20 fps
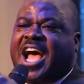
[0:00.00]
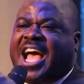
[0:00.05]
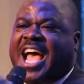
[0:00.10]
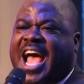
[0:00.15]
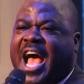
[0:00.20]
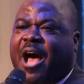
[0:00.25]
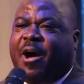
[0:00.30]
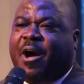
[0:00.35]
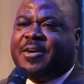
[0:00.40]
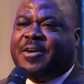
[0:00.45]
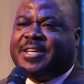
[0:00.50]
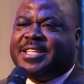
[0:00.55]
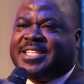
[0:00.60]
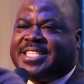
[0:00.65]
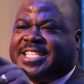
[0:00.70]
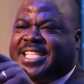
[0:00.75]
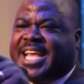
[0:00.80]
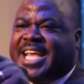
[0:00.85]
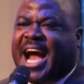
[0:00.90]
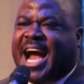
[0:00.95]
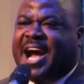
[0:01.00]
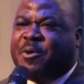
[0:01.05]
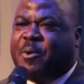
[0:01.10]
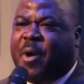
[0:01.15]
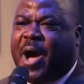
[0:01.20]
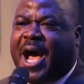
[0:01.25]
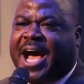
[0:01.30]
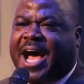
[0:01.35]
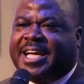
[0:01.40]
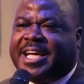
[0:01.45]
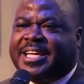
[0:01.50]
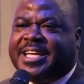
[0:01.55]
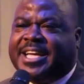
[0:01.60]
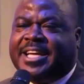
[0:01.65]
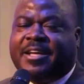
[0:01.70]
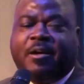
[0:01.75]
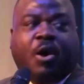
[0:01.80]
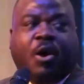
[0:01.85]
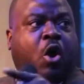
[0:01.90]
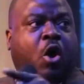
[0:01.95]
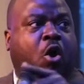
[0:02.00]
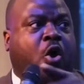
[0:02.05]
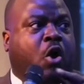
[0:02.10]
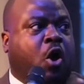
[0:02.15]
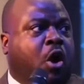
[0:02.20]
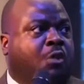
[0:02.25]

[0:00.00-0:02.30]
was it? We want to learn. It's not